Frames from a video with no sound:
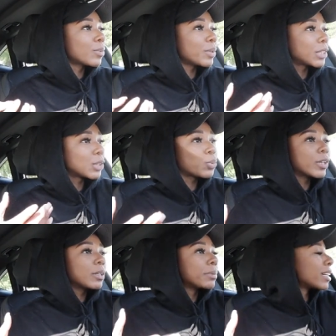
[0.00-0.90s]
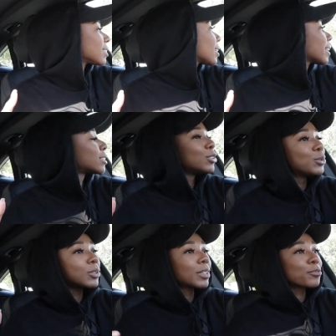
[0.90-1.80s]
which is weird because I like to
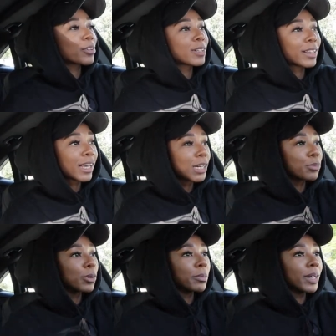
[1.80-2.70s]
do shit in front of the camera,